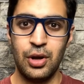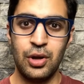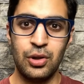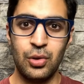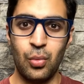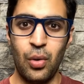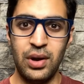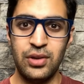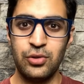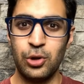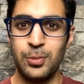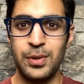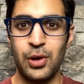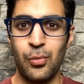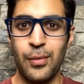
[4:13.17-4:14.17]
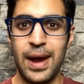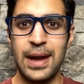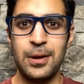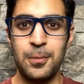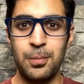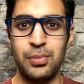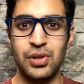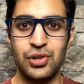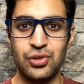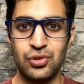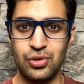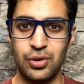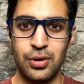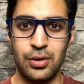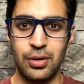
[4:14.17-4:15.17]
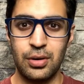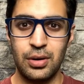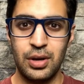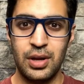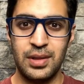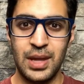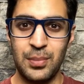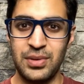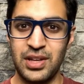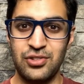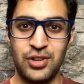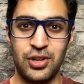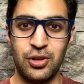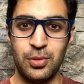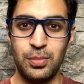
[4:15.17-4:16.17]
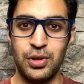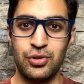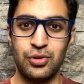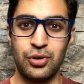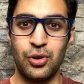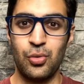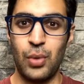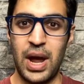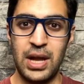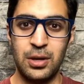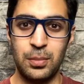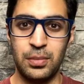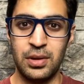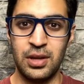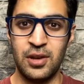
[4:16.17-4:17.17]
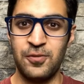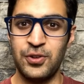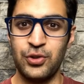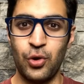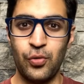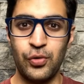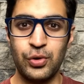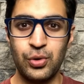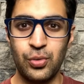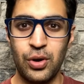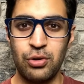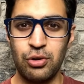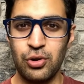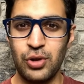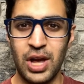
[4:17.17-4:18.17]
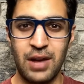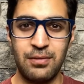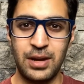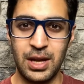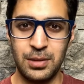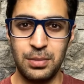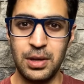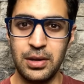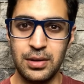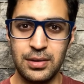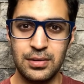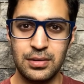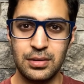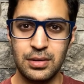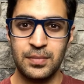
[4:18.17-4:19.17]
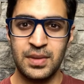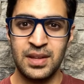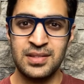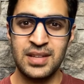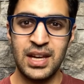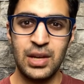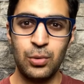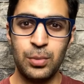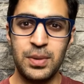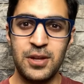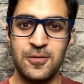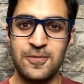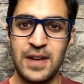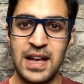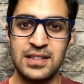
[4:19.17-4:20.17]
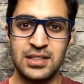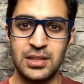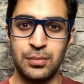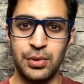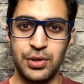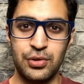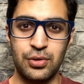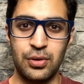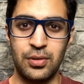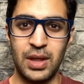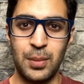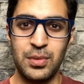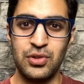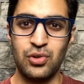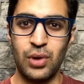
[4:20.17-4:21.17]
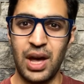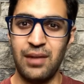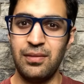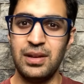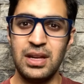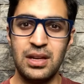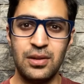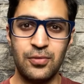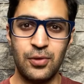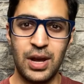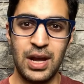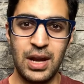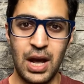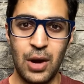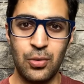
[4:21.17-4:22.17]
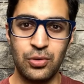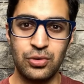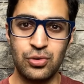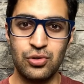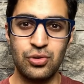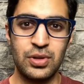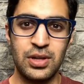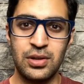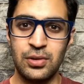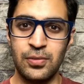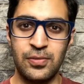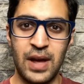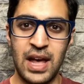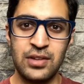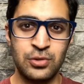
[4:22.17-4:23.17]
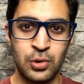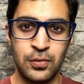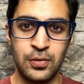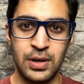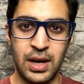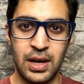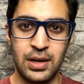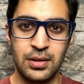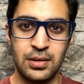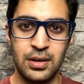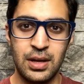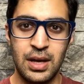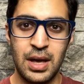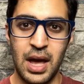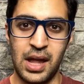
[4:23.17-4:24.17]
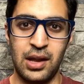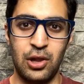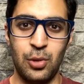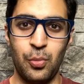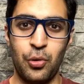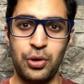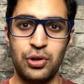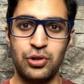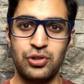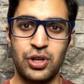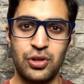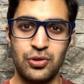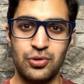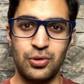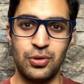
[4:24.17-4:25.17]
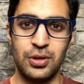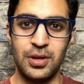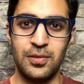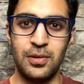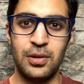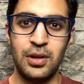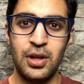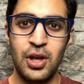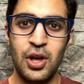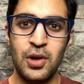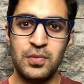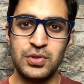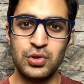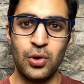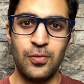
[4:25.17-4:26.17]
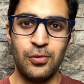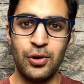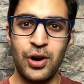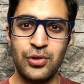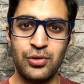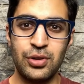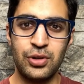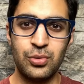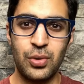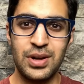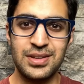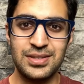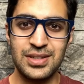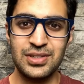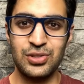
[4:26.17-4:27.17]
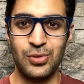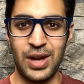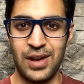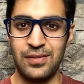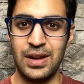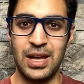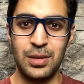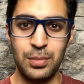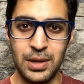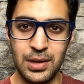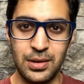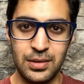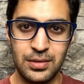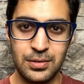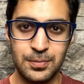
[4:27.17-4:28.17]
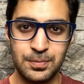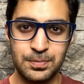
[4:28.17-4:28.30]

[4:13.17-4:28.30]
The one is going to be a random blood sugar. That means I check your blood sugar randomly. If it's over 200, you have diabetes. The second would be a fasting blood sugar. That means you haven't eaten for 8 hours. Usually you fast overnight, and in the morning you check your sugar level. If it's over 126, you have diabetes.